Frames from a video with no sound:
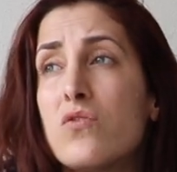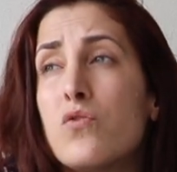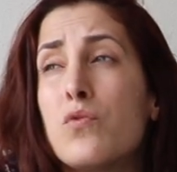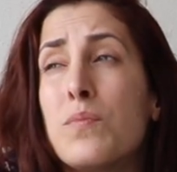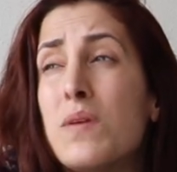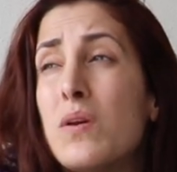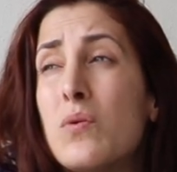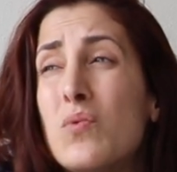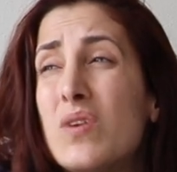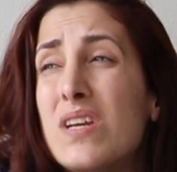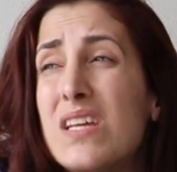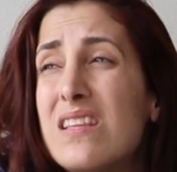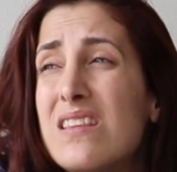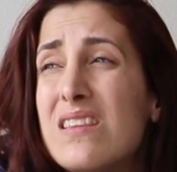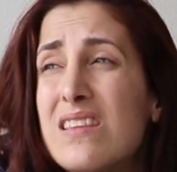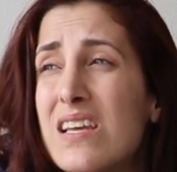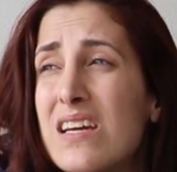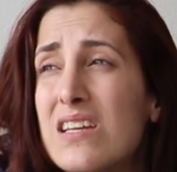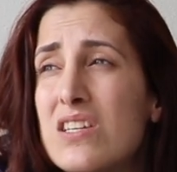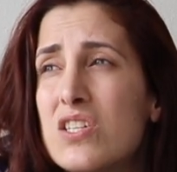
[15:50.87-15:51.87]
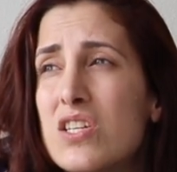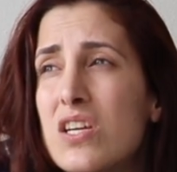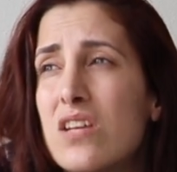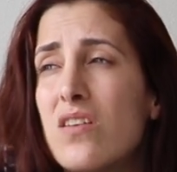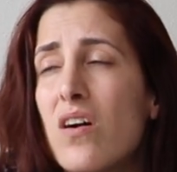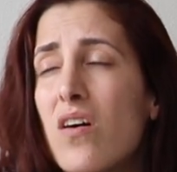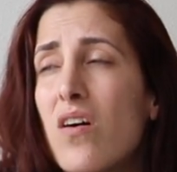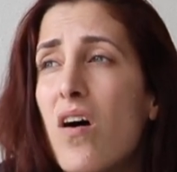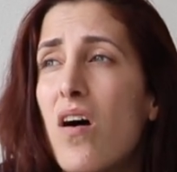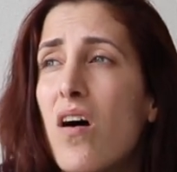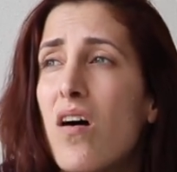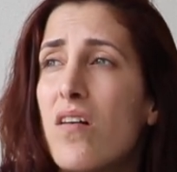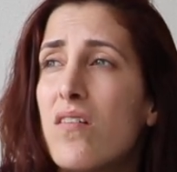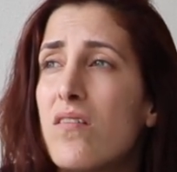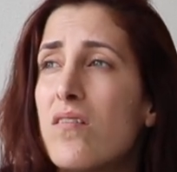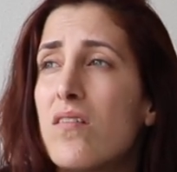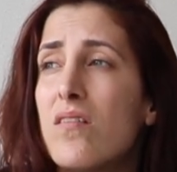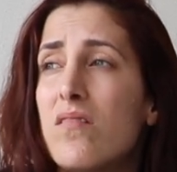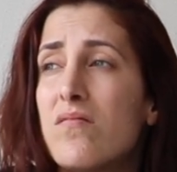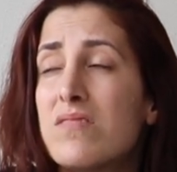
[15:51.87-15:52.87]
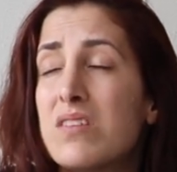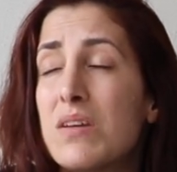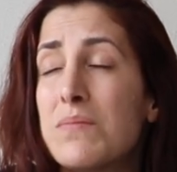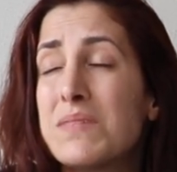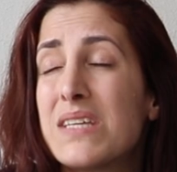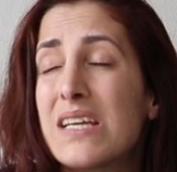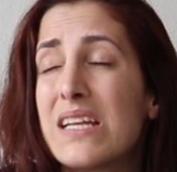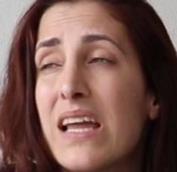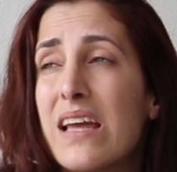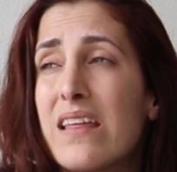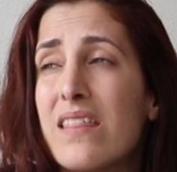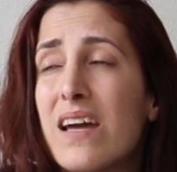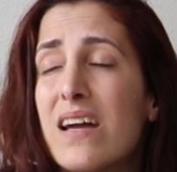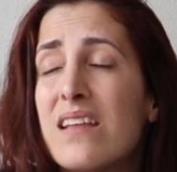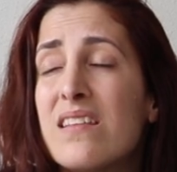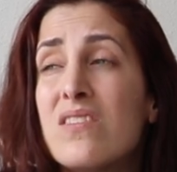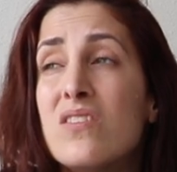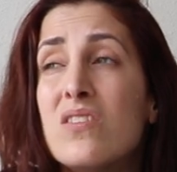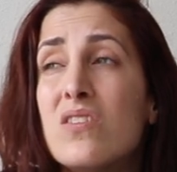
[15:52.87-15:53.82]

to be really intentional something like that.